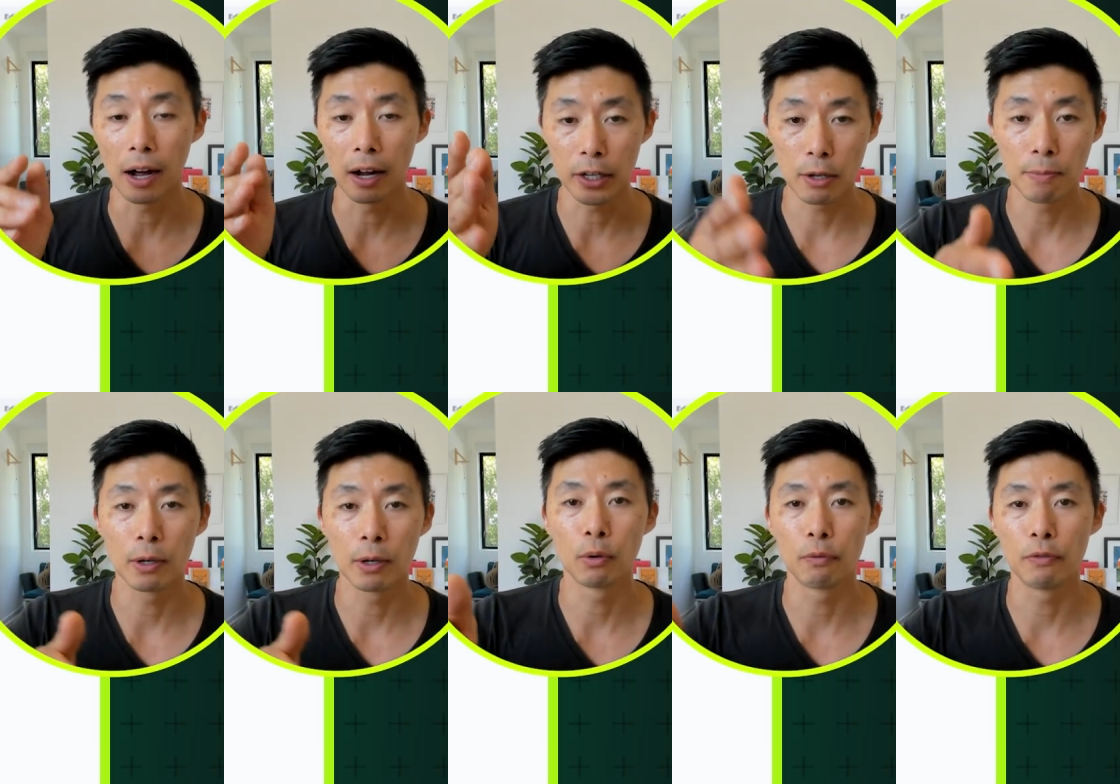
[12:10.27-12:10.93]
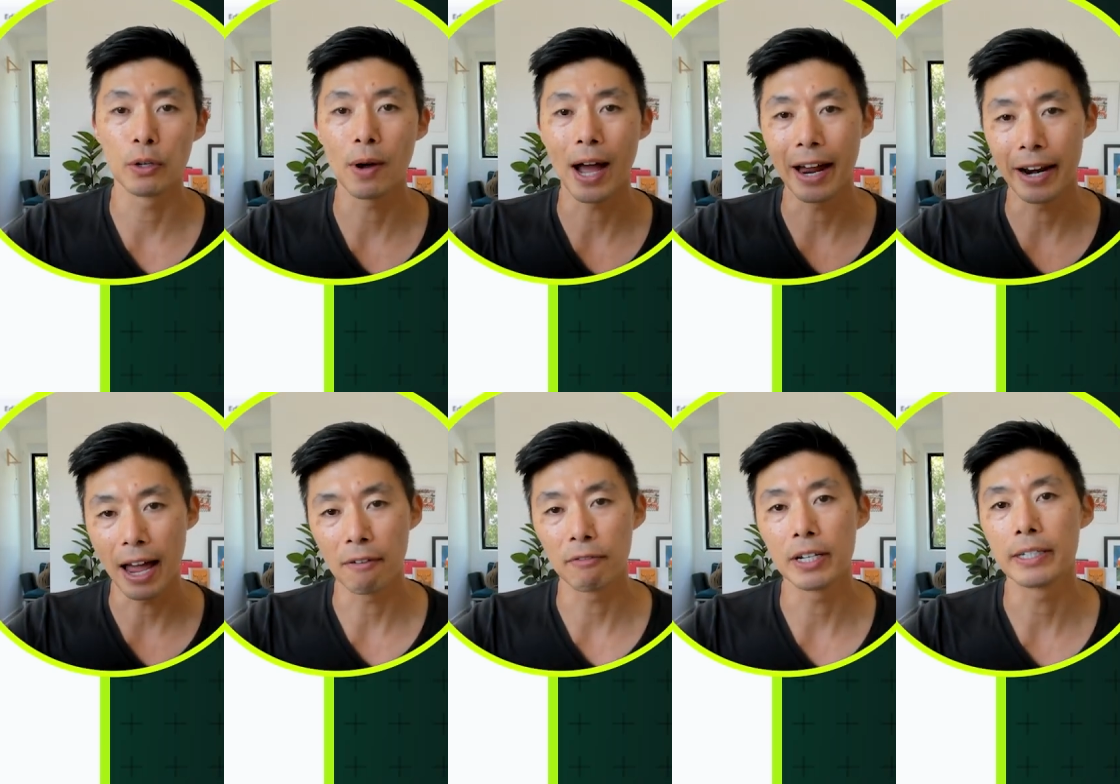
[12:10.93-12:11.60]
Human review at
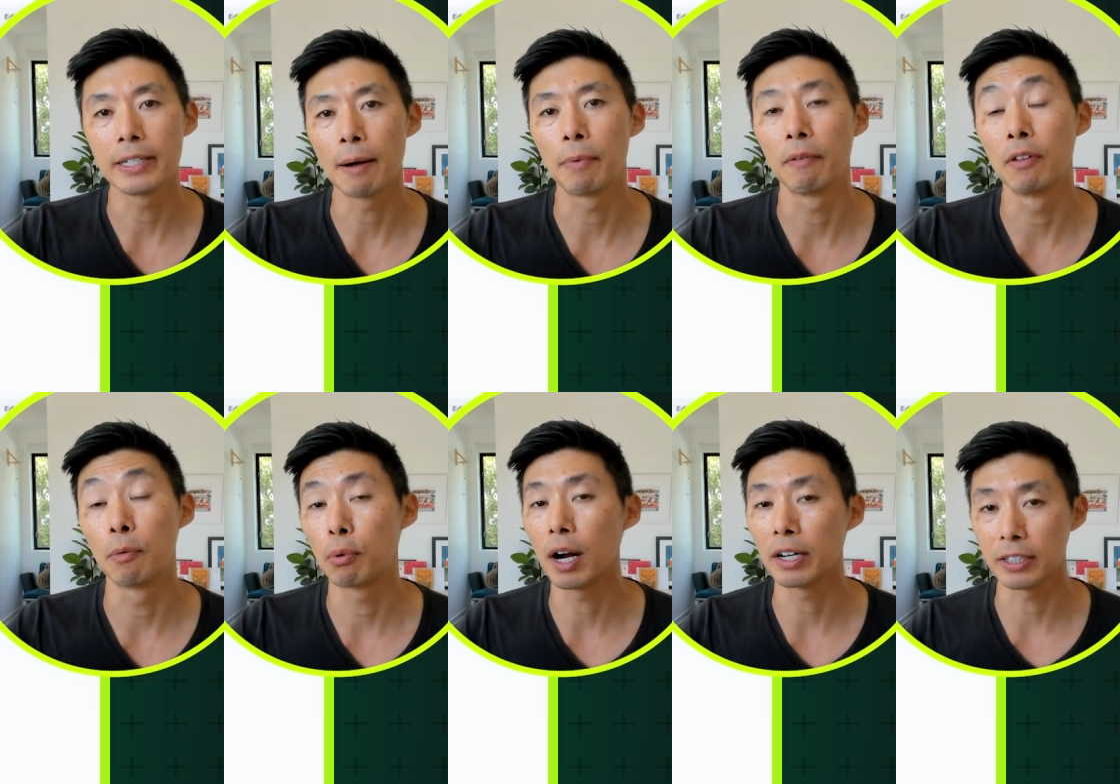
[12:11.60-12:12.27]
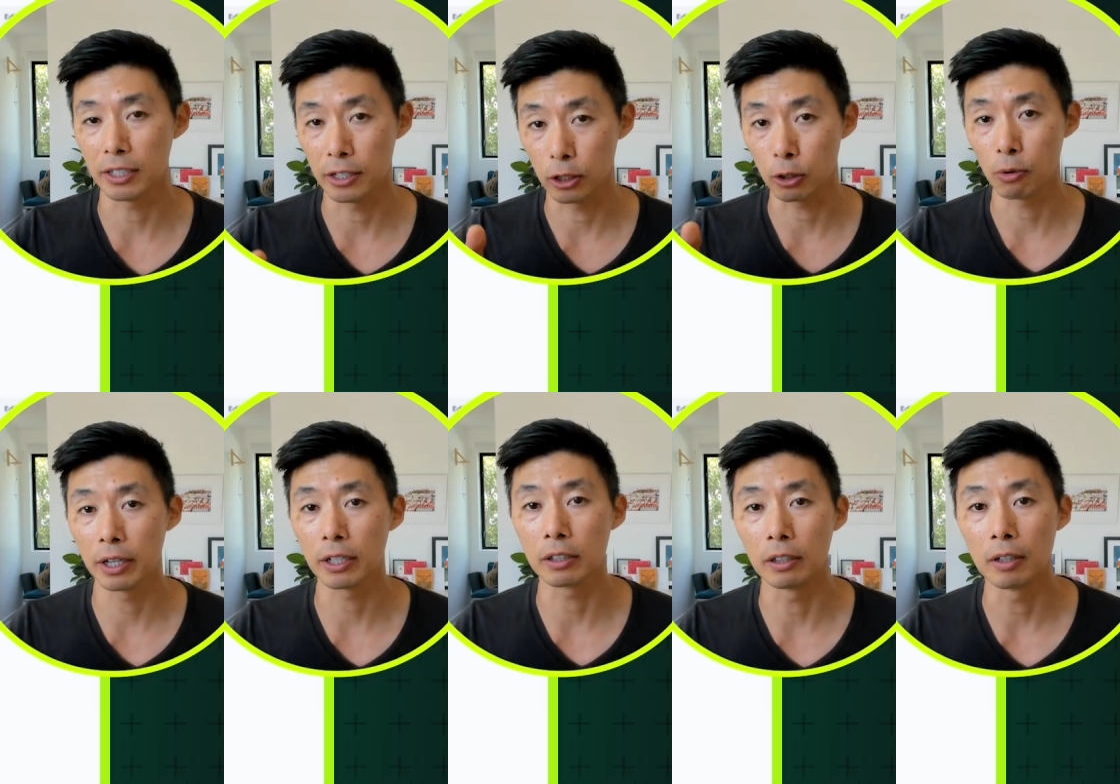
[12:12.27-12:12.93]
every step of the process is
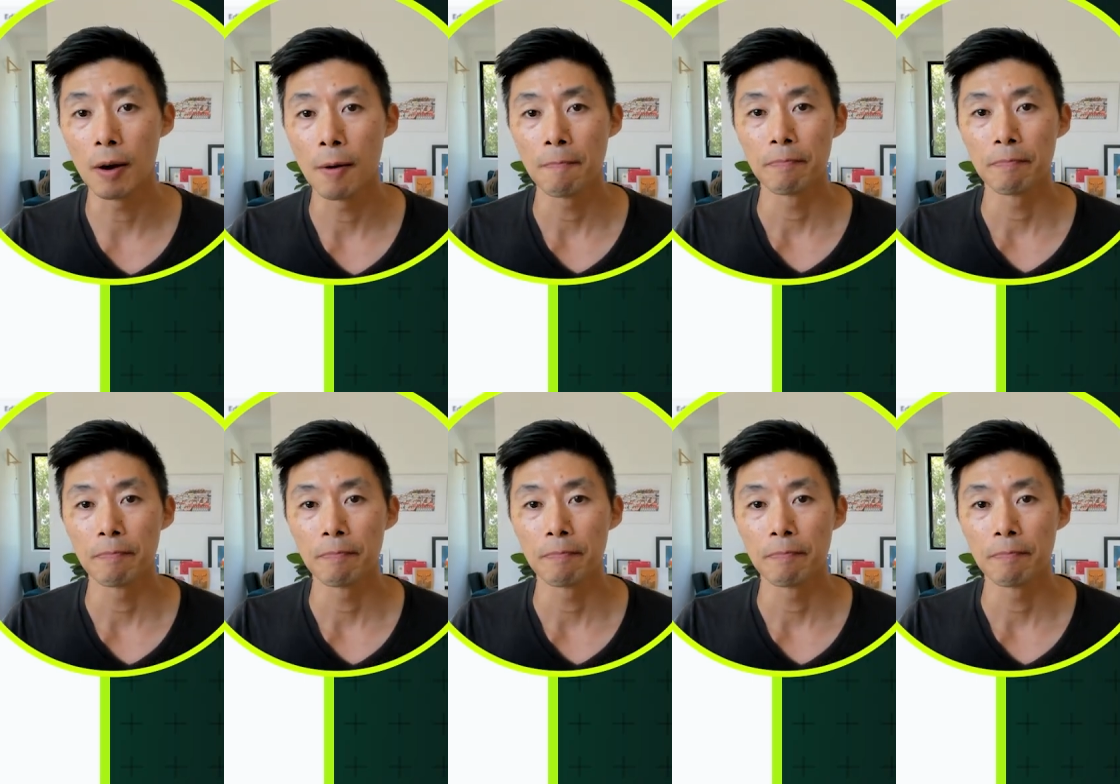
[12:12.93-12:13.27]
critical.